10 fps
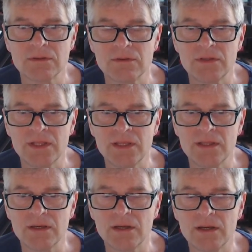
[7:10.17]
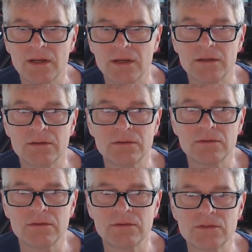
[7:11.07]
the
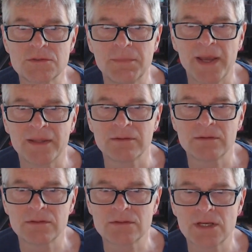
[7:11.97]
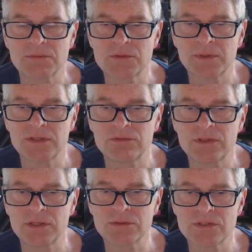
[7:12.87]
span times by the
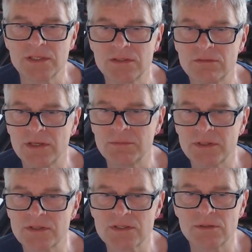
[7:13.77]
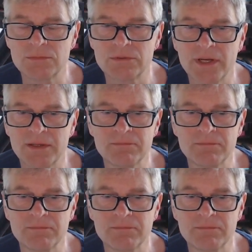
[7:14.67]
frequency divided by the sample rate.